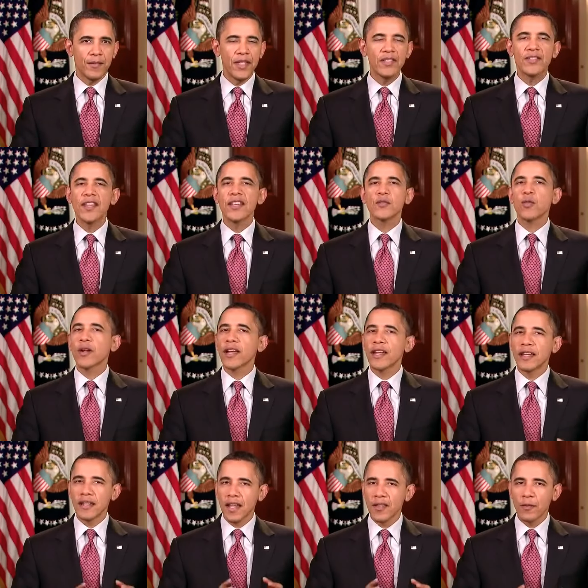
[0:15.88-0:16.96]
These days, we're
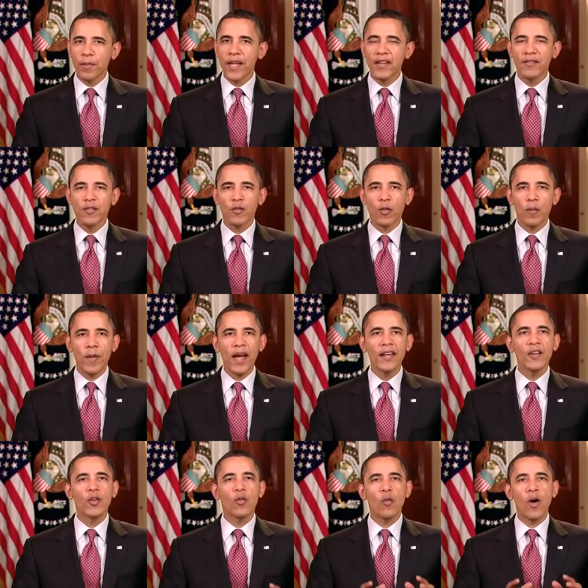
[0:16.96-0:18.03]
getting another painful
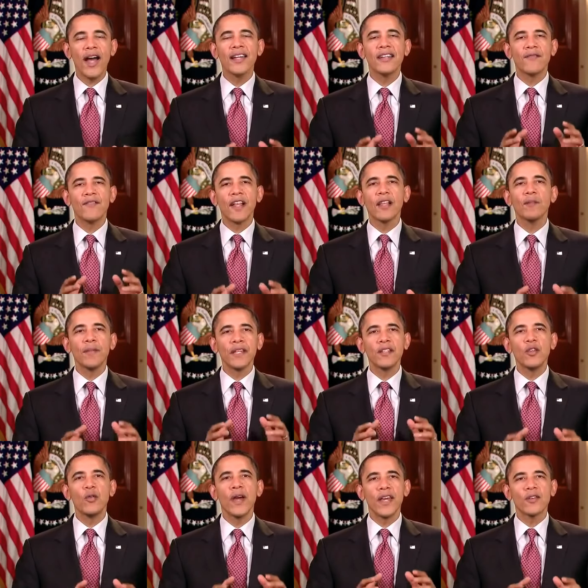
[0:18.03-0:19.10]
reminder why
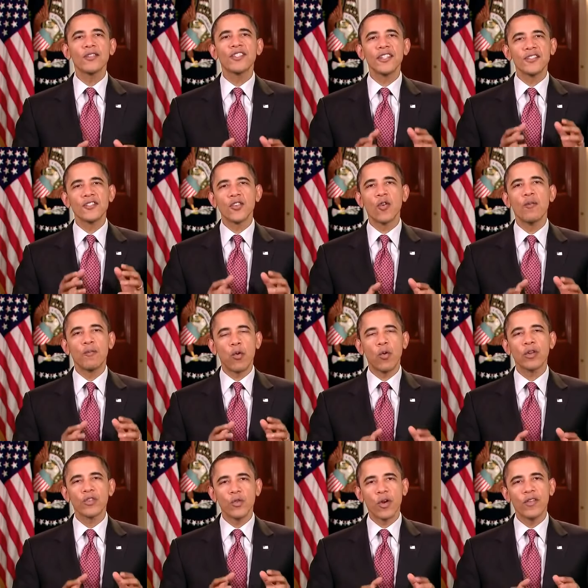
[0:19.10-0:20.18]
developing new energy is so
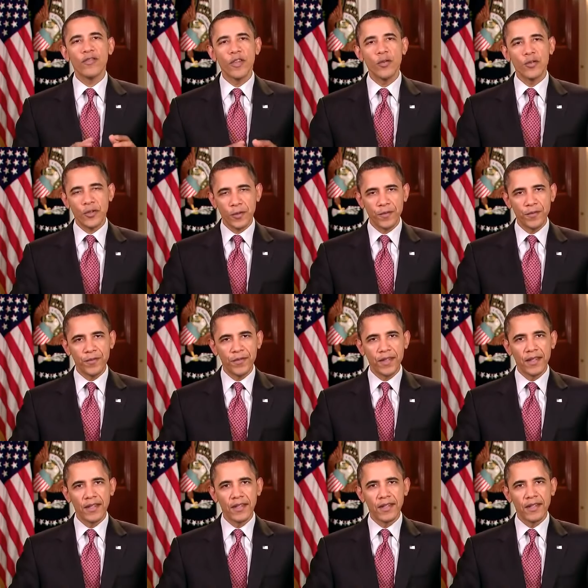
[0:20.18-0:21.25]
important to our future.
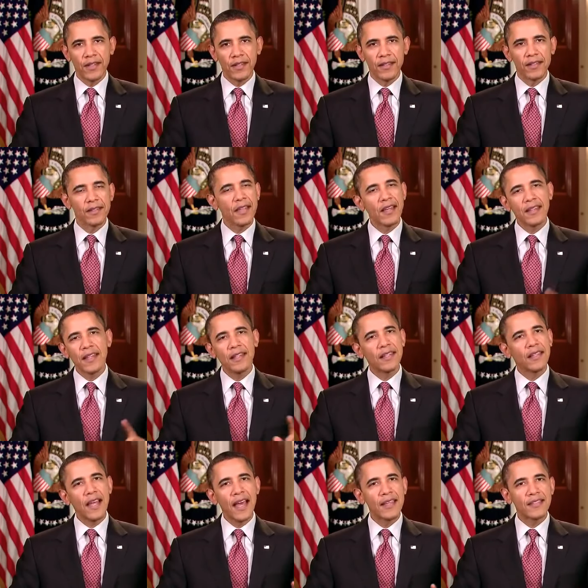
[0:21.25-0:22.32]
Just like they
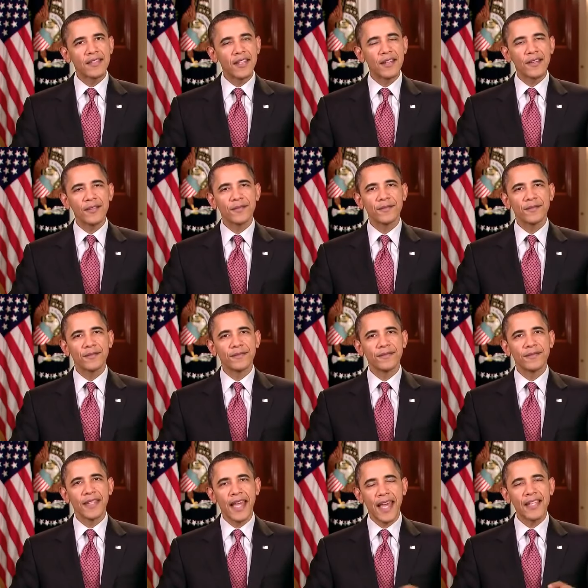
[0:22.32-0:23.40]
did last year,
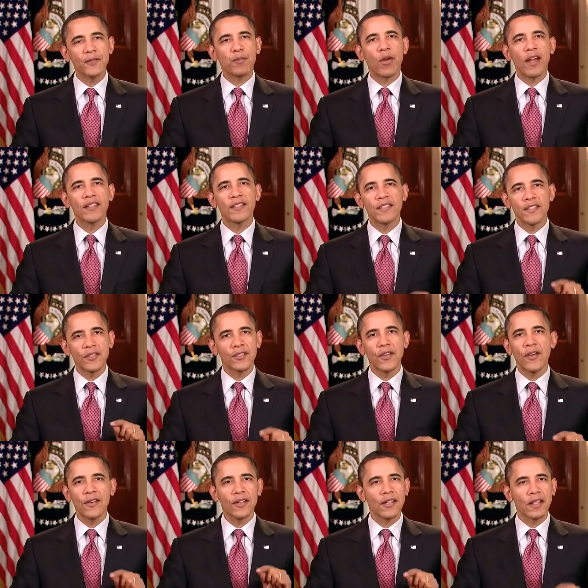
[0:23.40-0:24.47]
gas prices are
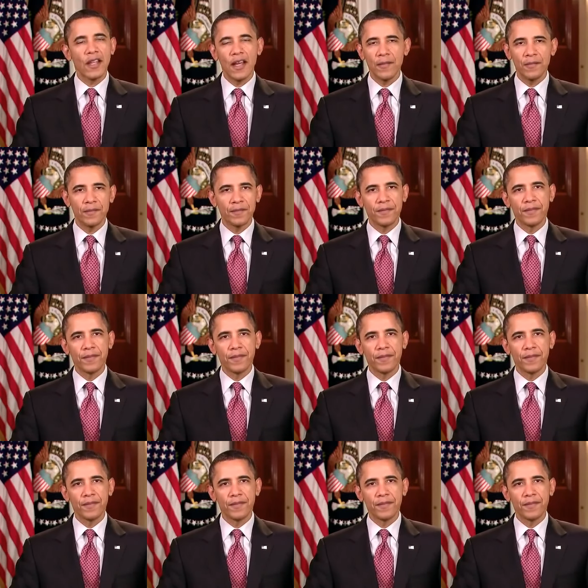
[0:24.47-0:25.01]
starting to climb.